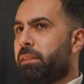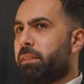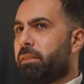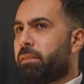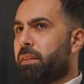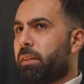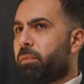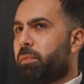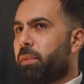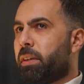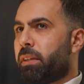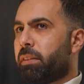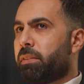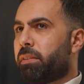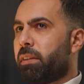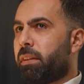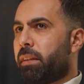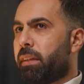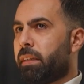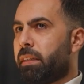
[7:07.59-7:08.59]
is the first
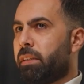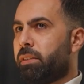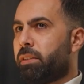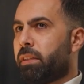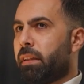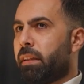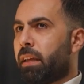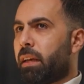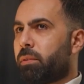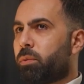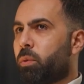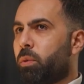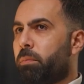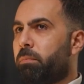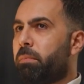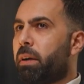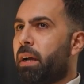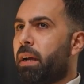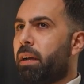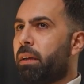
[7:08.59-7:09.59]
in the region that
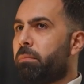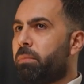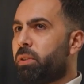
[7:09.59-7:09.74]
combine